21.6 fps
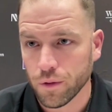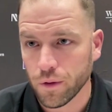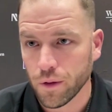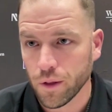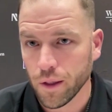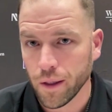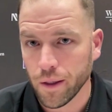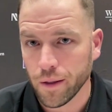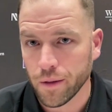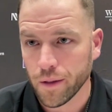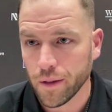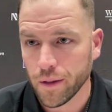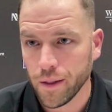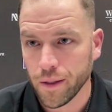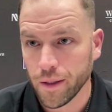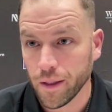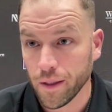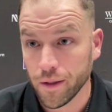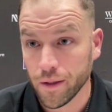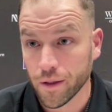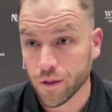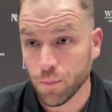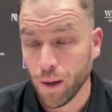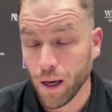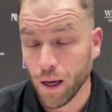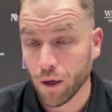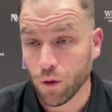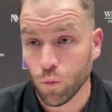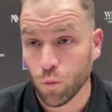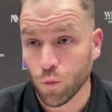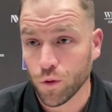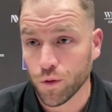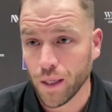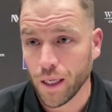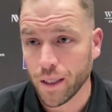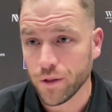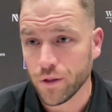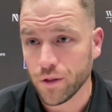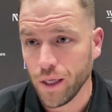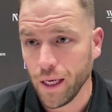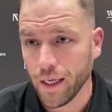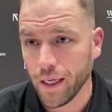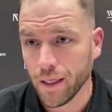and that this model will not
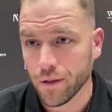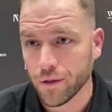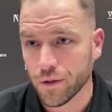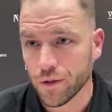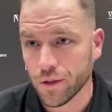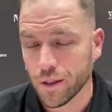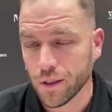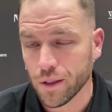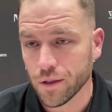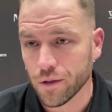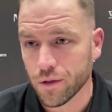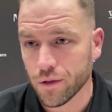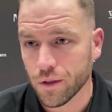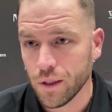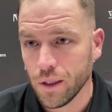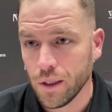change, is